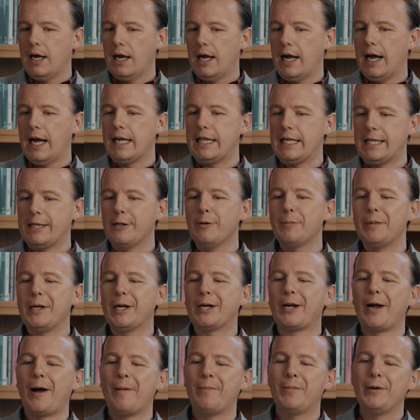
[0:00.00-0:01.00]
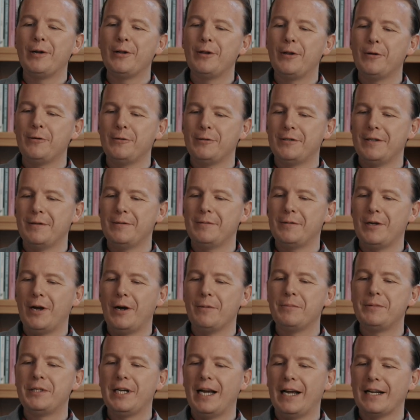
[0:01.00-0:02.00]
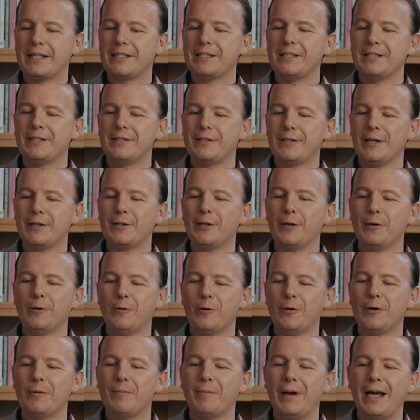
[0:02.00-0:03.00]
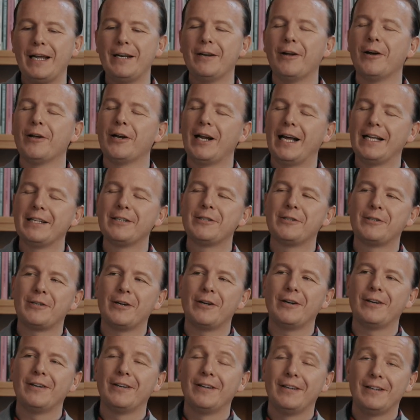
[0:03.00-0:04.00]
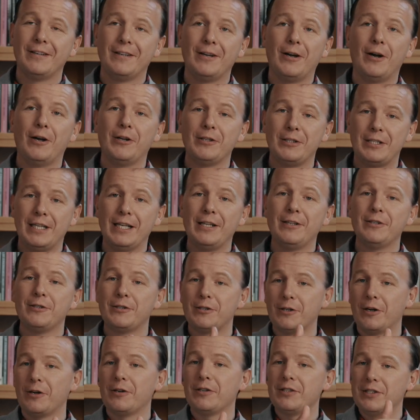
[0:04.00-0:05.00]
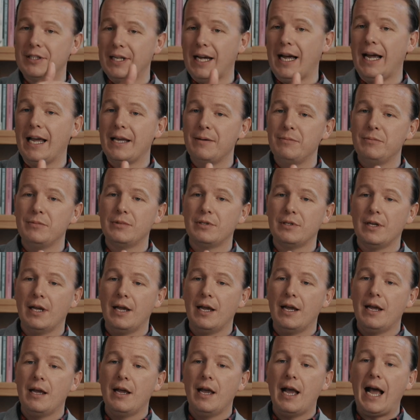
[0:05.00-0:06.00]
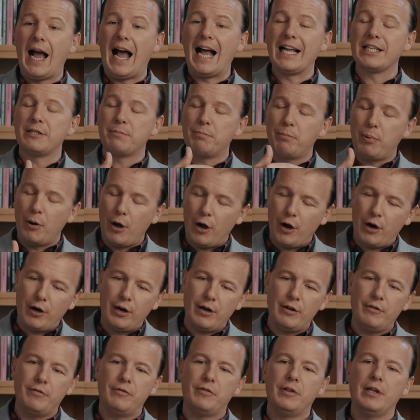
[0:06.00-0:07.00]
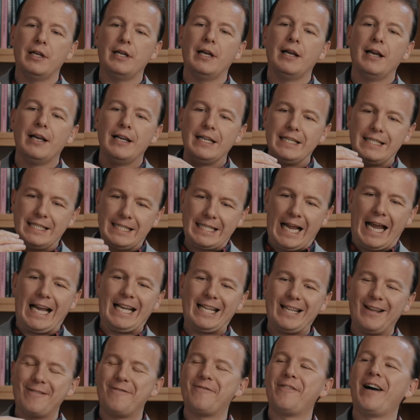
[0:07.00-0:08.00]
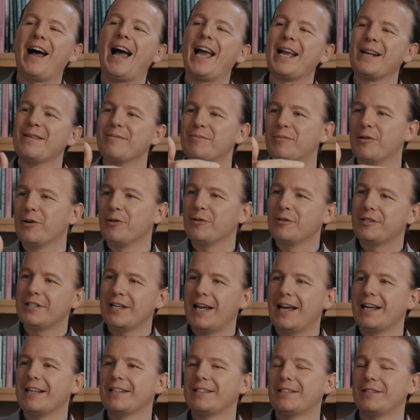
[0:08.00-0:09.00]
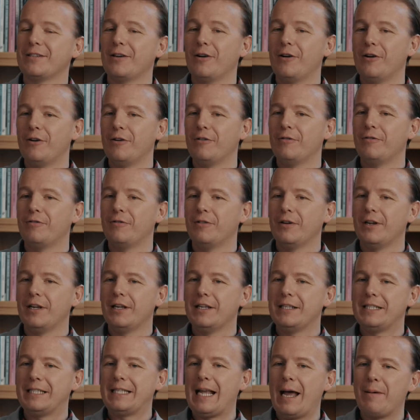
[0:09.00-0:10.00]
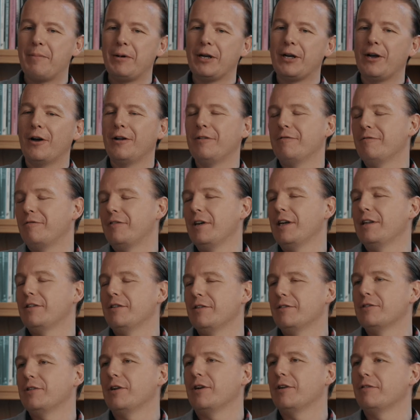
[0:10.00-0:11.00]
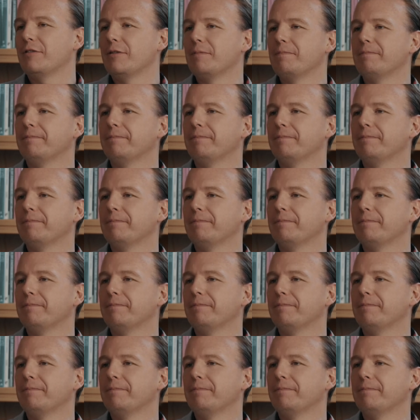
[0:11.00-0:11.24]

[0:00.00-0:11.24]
I think there'll be a couple of those objections that the Lord might not answer until certain times as part of the sanctifying process of stepping out in faith to serve Him.